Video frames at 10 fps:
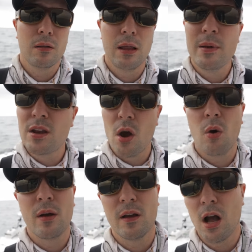let me
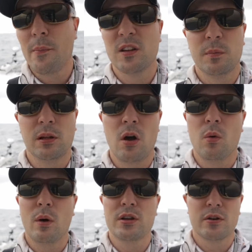know in the comments
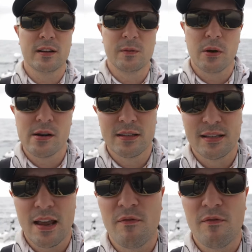below what your experiences